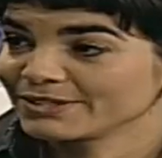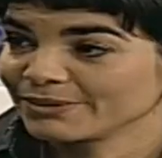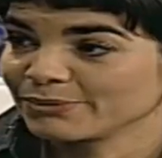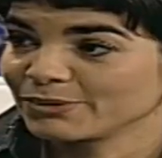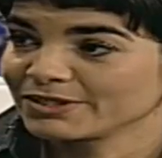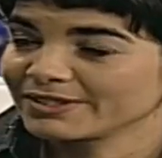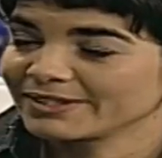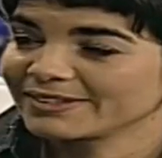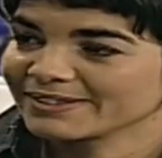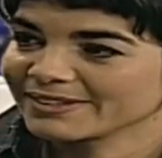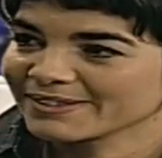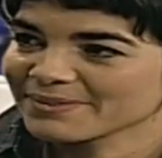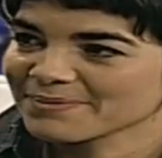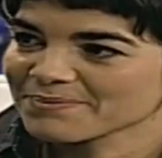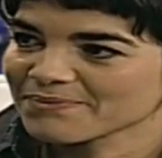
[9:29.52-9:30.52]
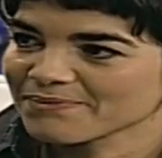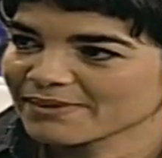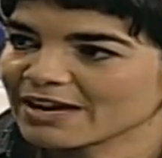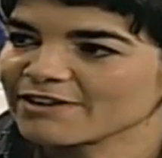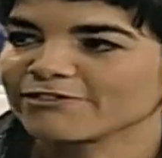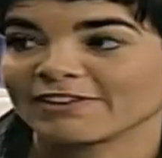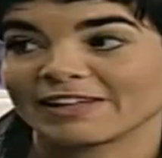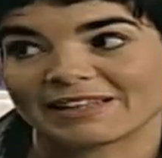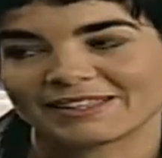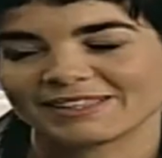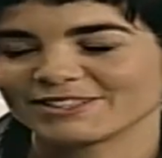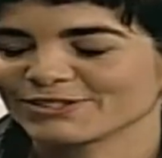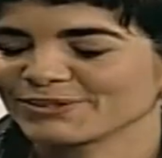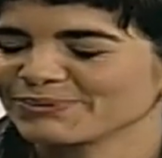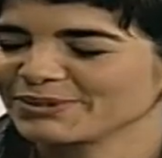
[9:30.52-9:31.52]
into the water. I fell
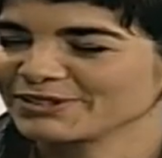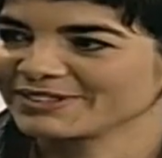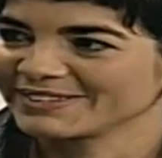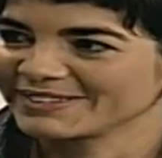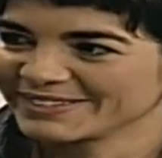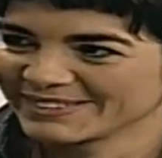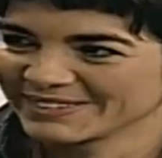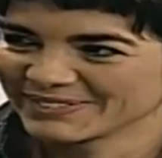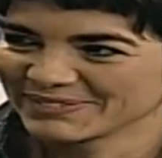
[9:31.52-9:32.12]
into the water.